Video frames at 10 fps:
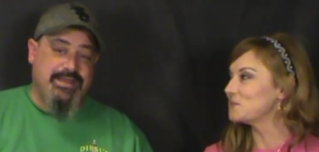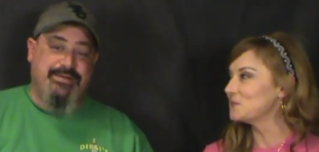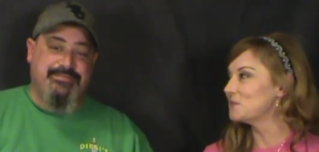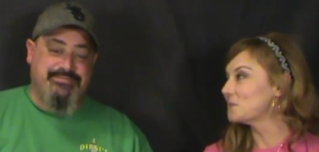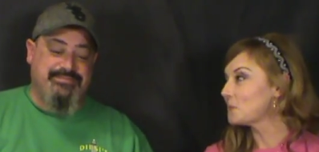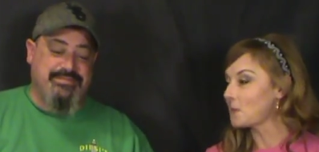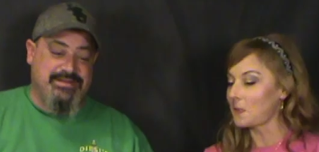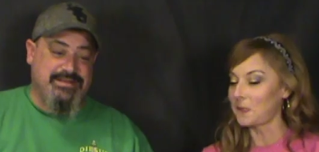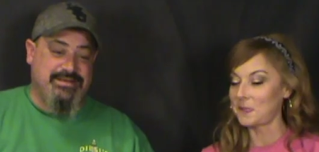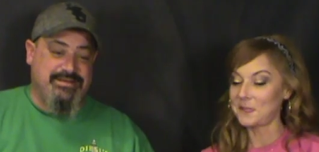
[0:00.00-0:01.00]
Speaker 1: yep.
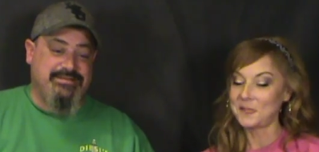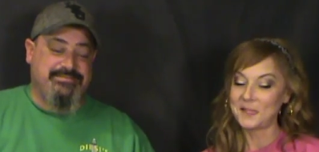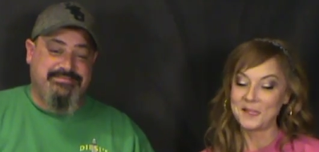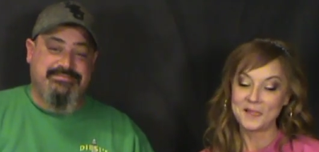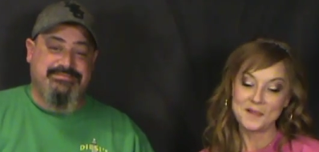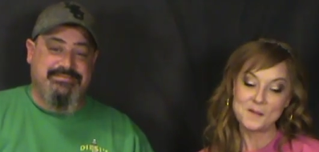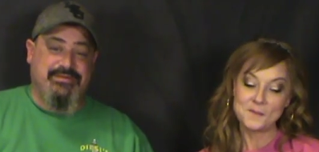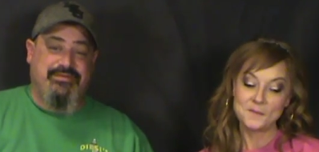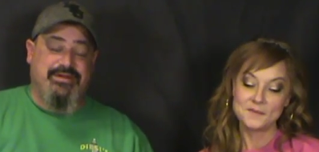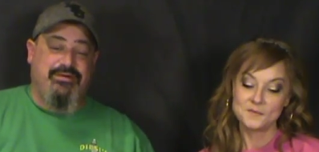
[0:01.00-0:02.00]
If
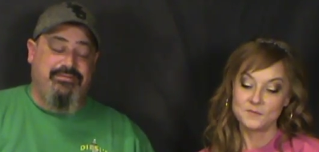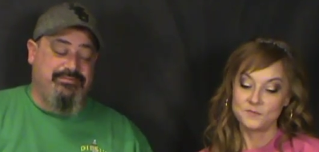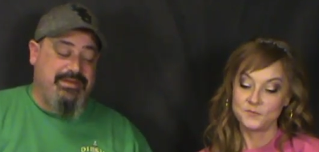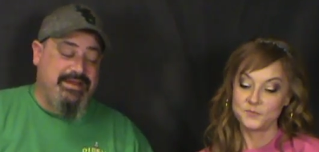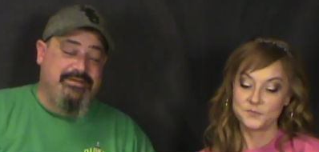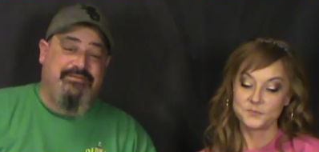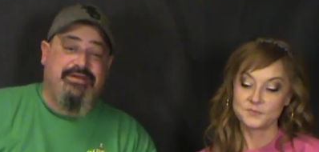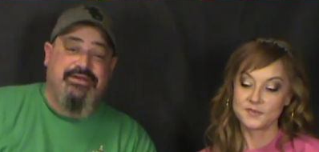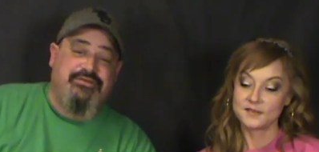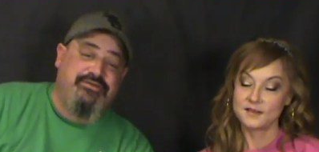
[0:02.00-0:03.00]
you don't mind
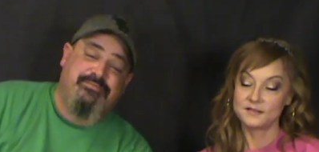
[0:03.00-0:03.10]
fish.